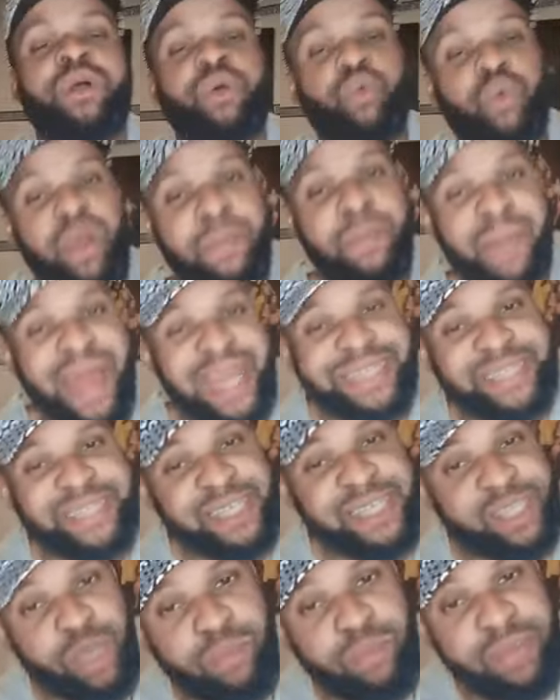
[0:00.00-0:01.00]
When my
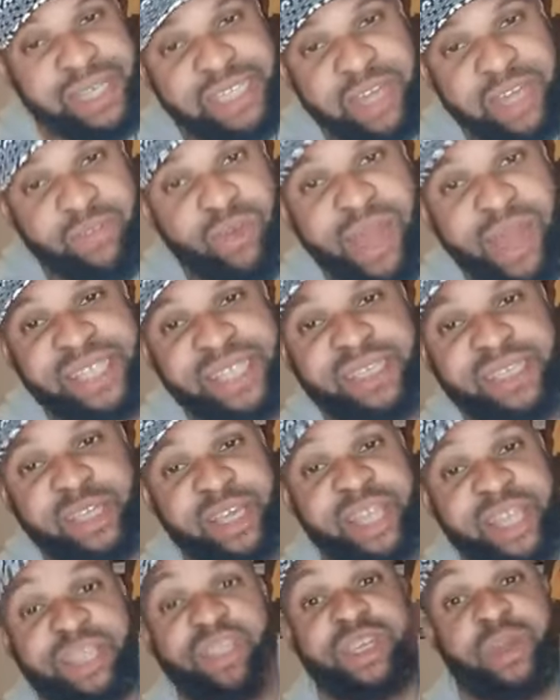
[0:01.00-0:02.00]
teeth are messed up, as
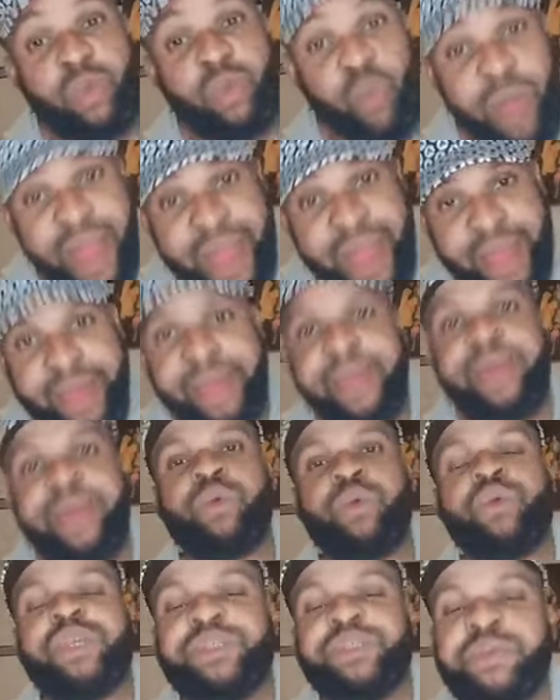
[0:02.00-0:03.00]
the new way,
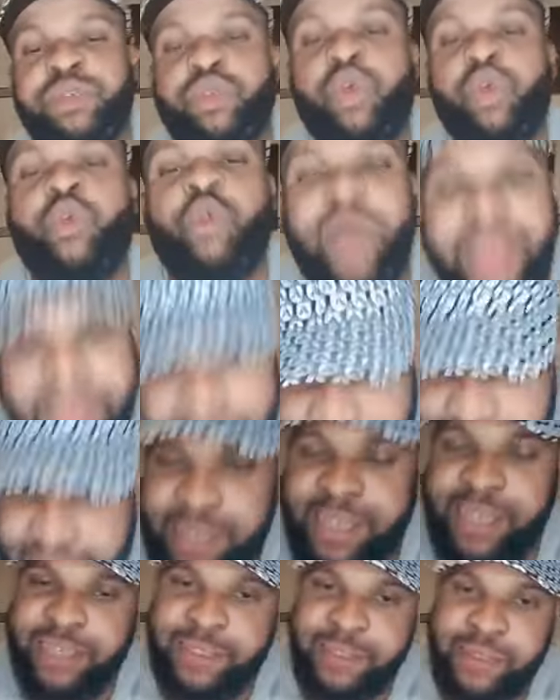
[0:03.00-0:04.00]
which is so why you are
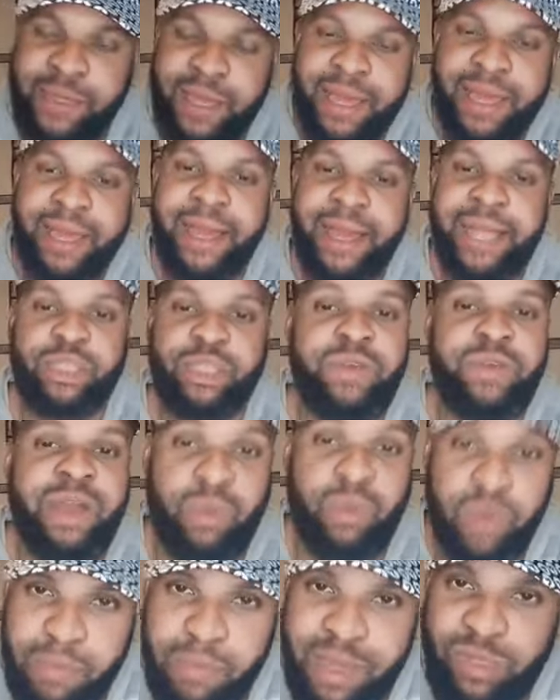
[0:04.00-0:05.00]
the I tell my
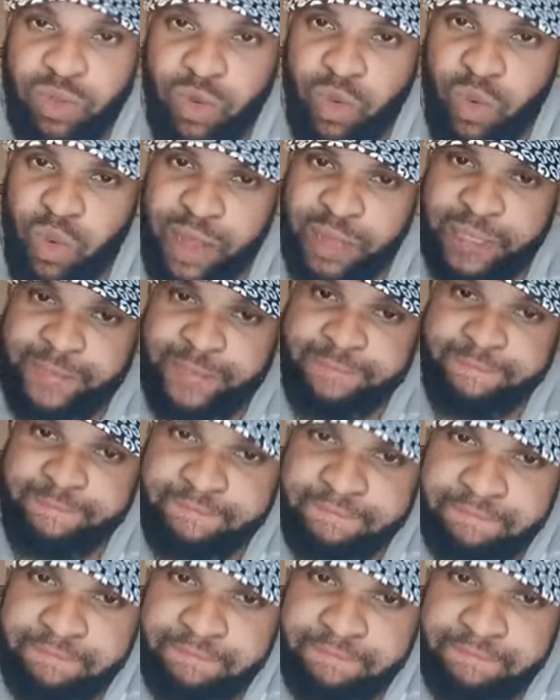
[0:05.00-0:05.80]
way, Master One.